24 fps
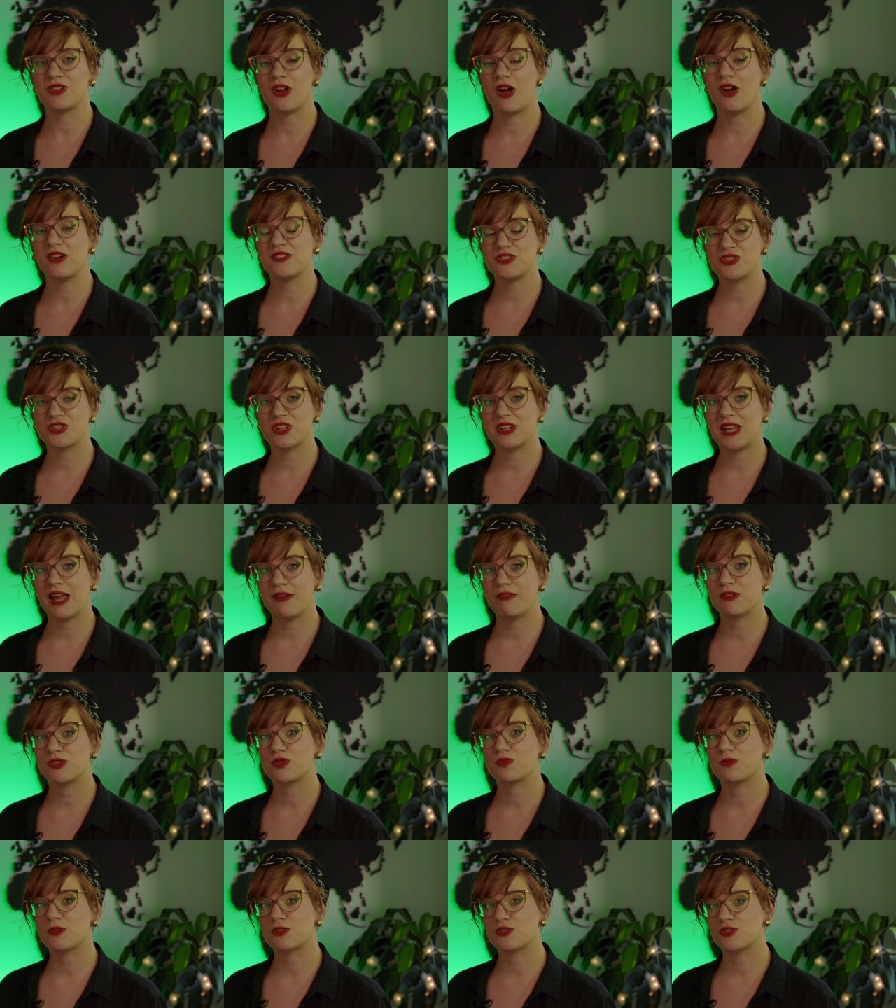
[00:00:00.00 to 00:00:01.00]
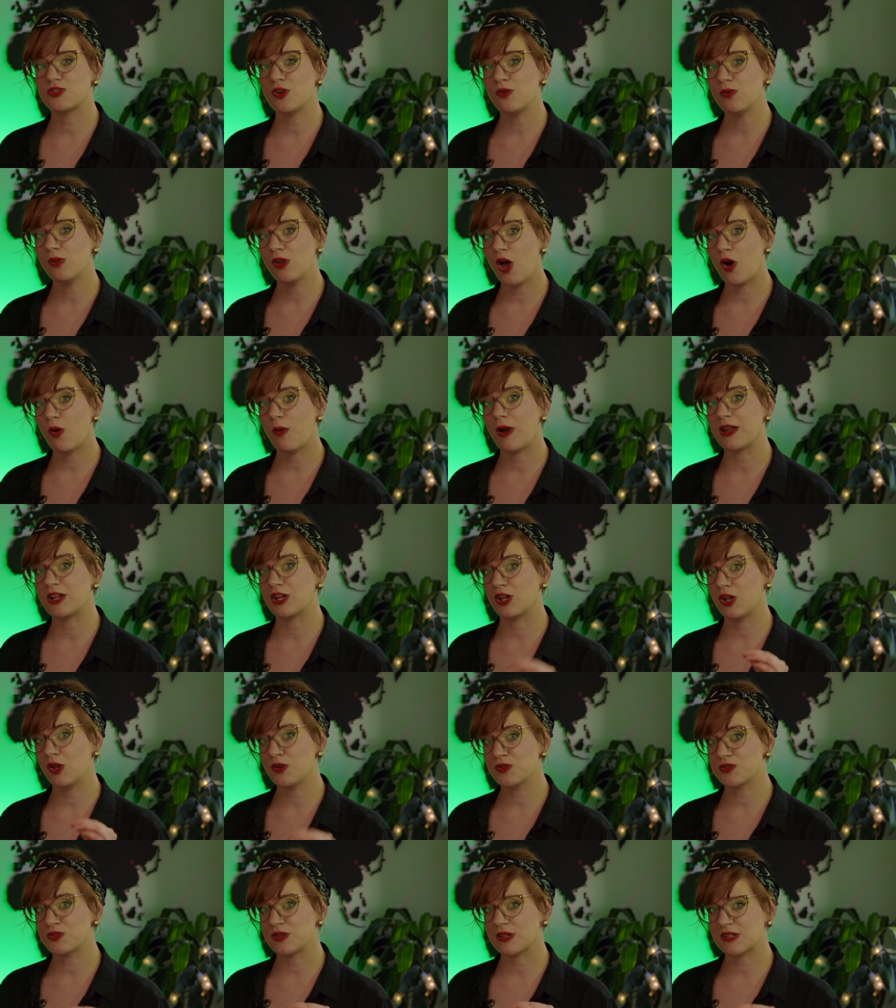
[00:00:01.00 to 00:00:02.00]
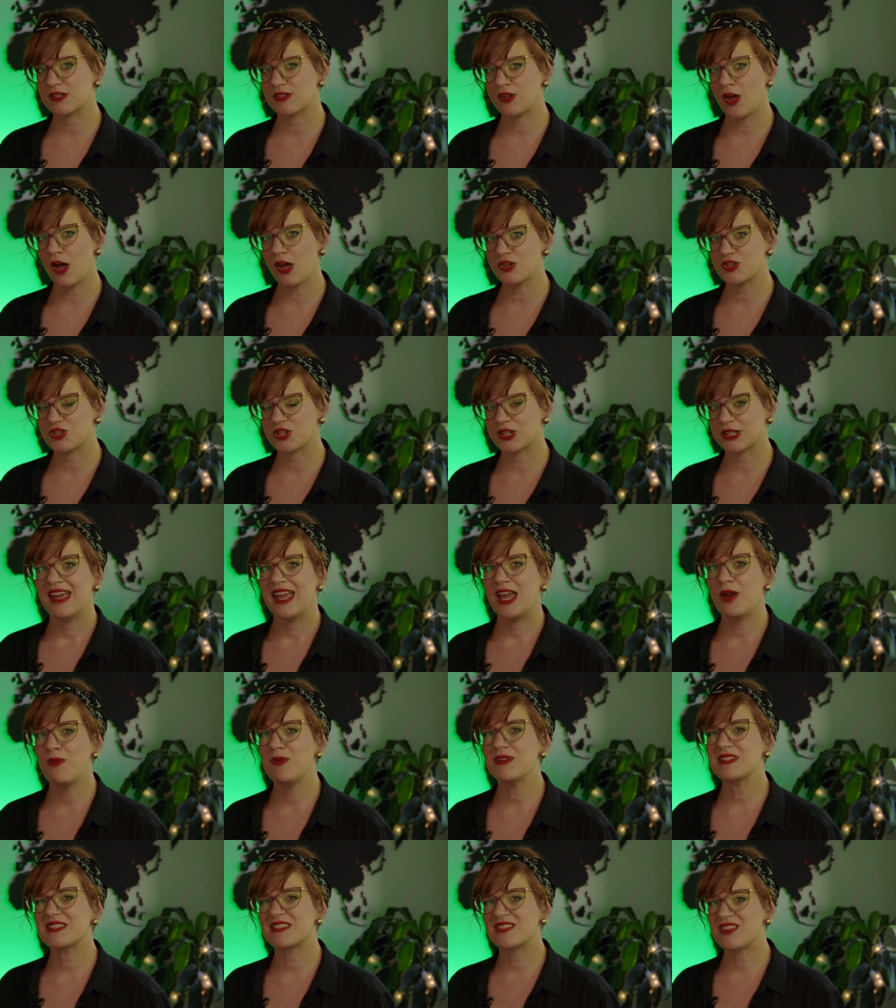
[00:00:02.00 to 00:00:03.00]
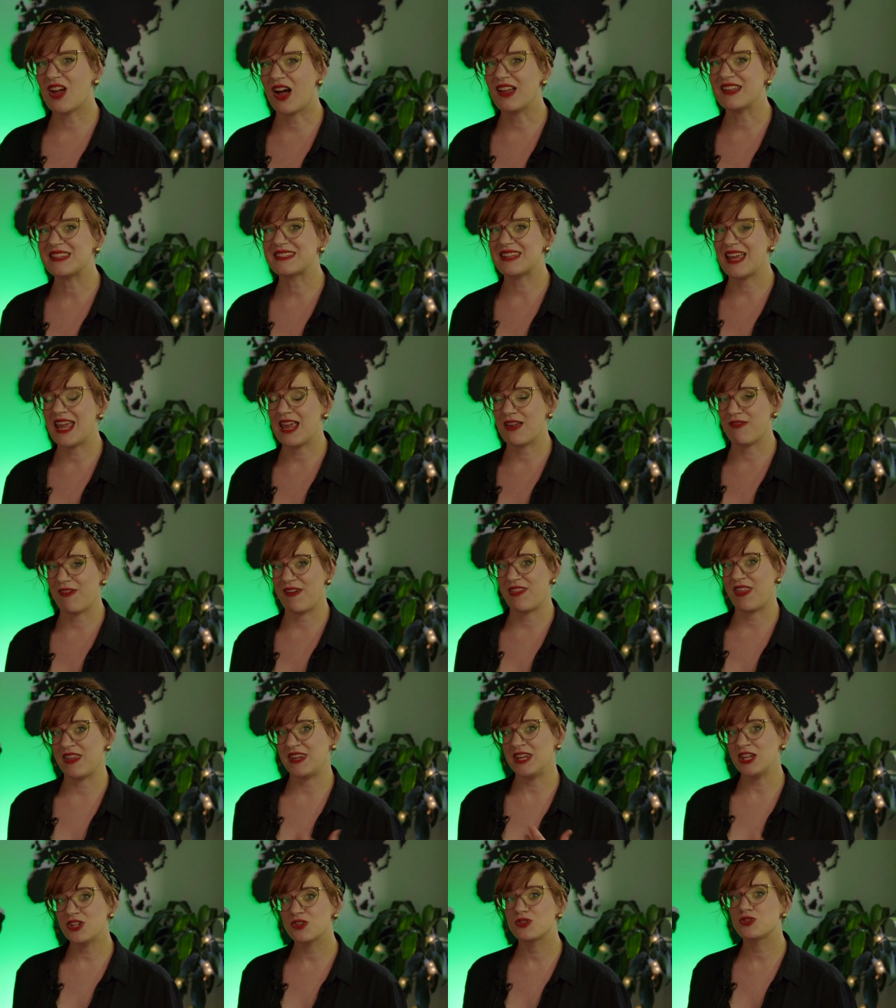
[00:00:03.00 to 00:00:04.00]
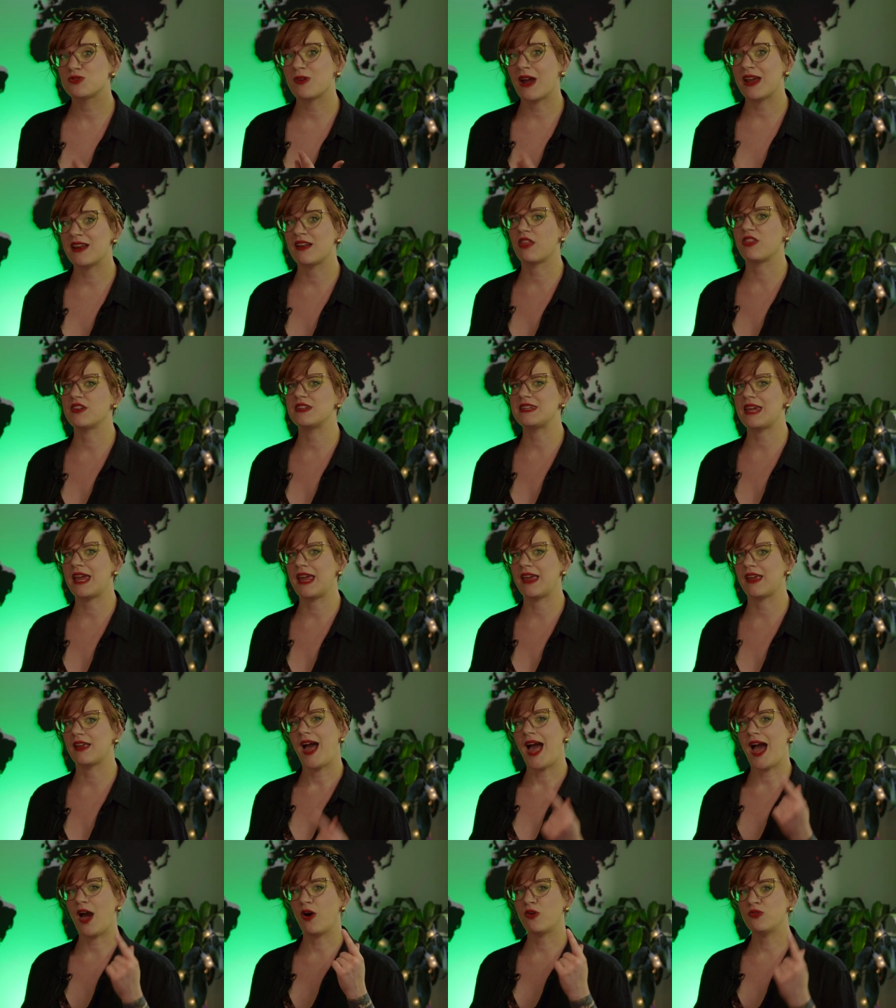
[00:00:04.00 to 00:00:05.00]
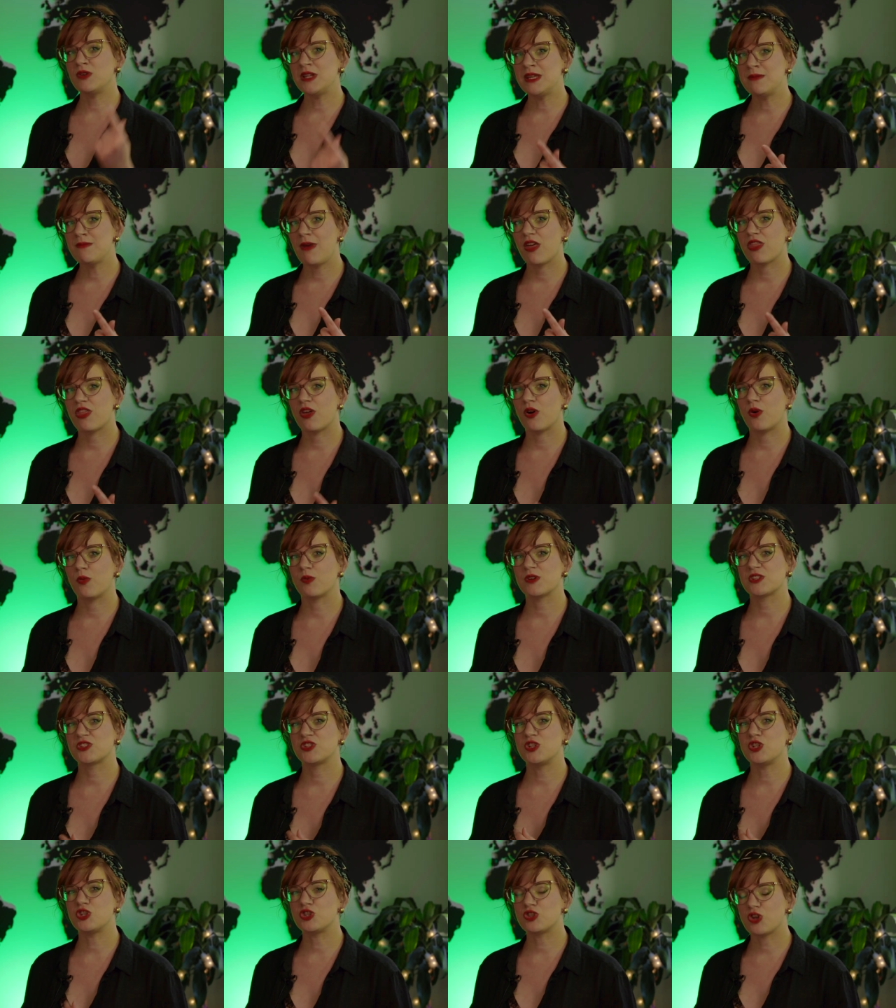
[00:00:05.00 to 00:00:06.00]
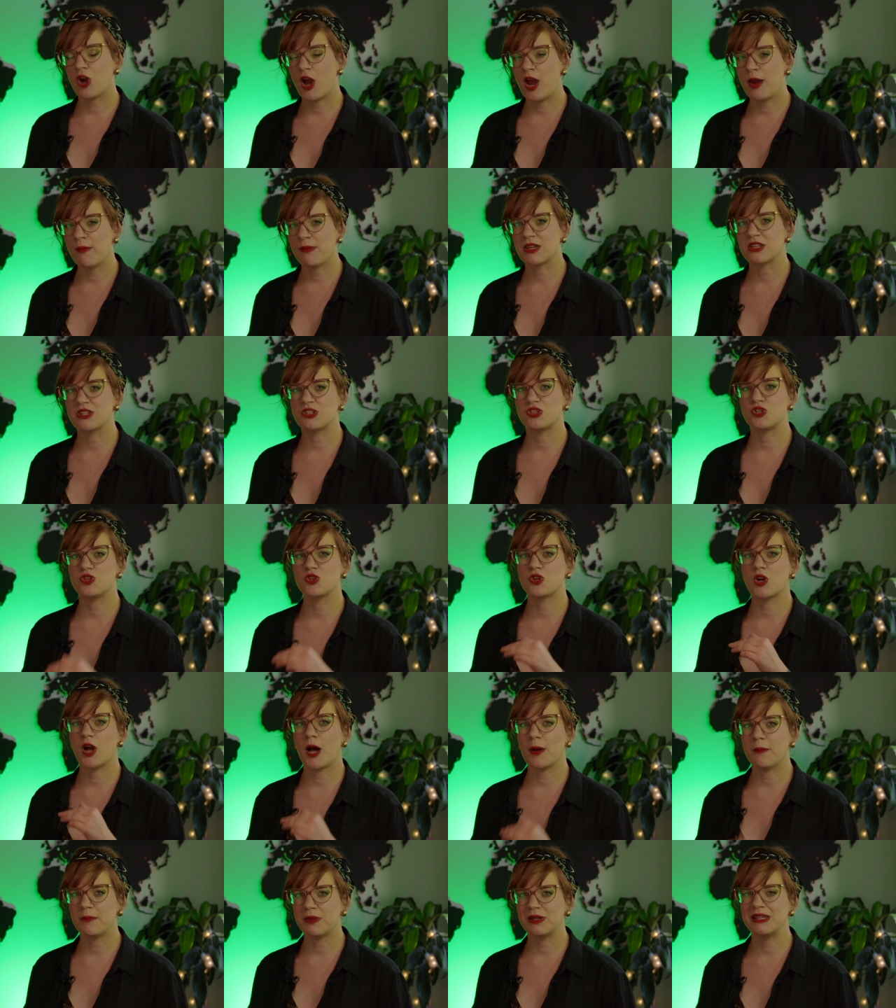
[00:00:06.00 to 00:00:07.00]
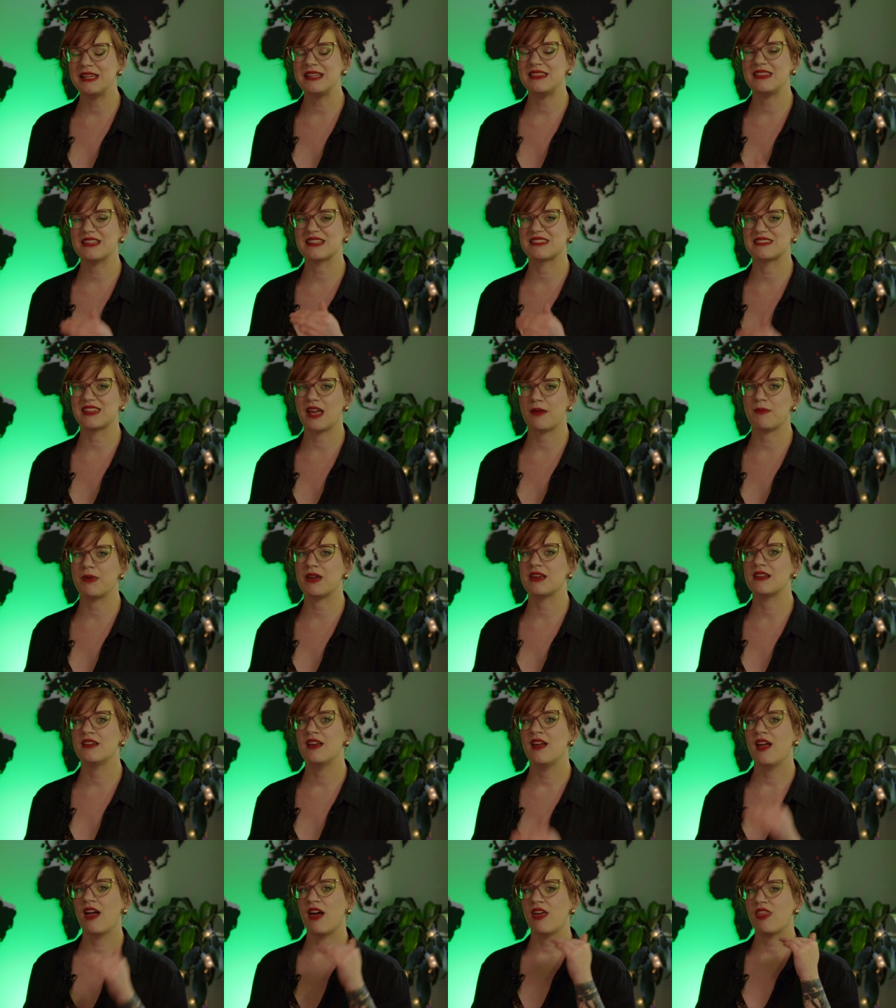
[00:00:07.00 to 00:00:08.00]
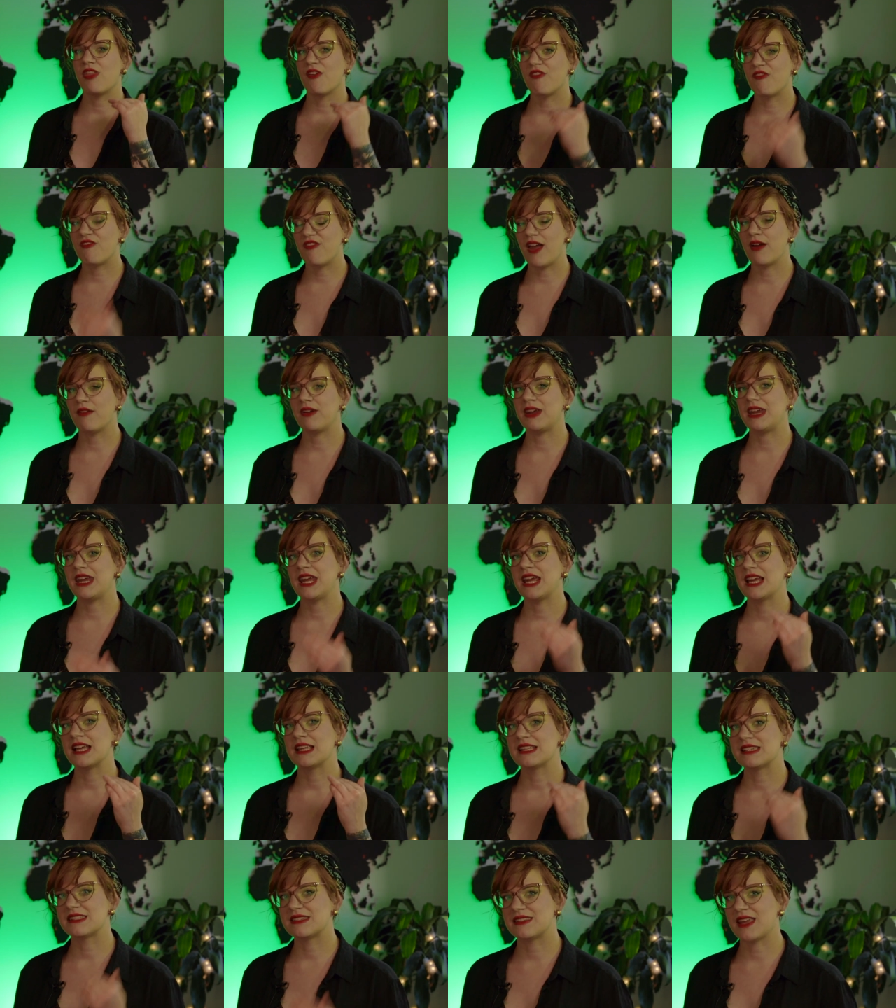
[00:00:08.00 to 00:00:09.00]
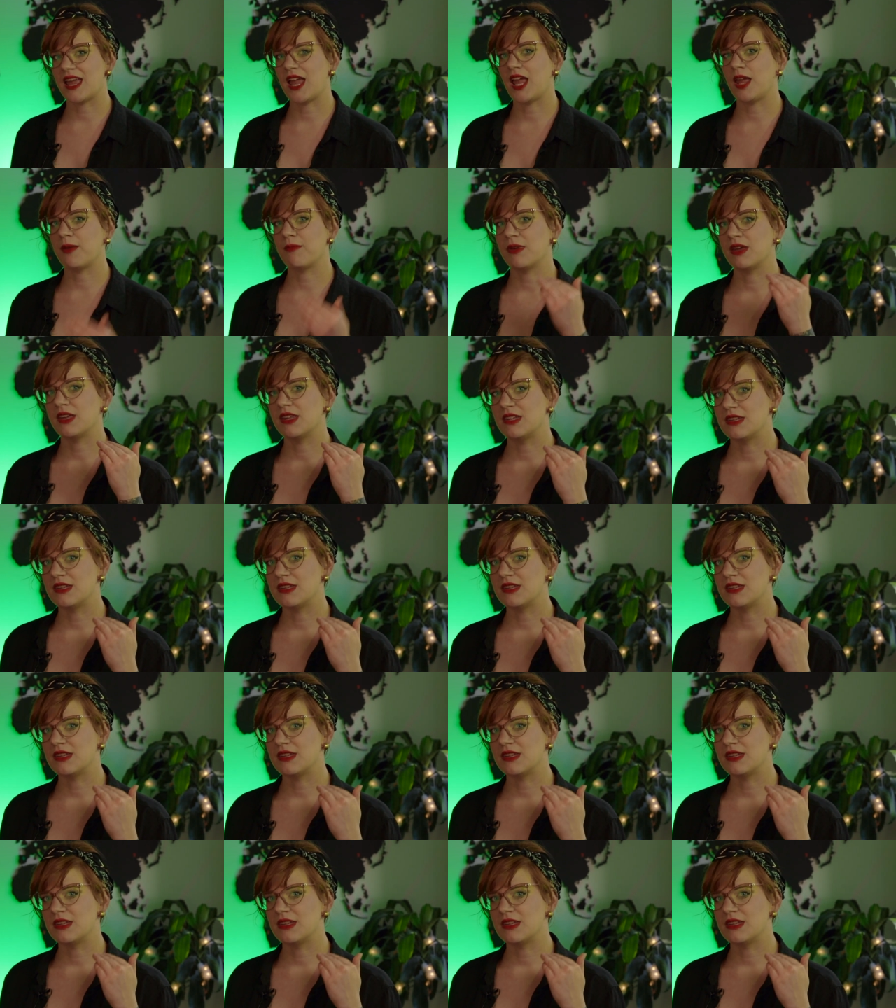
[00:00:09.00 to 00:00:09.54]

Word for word: oxygen levels were so low and close to exhaustion, it was not safe and they need to try another day. Arunima, though, was determined to complete the summit the very same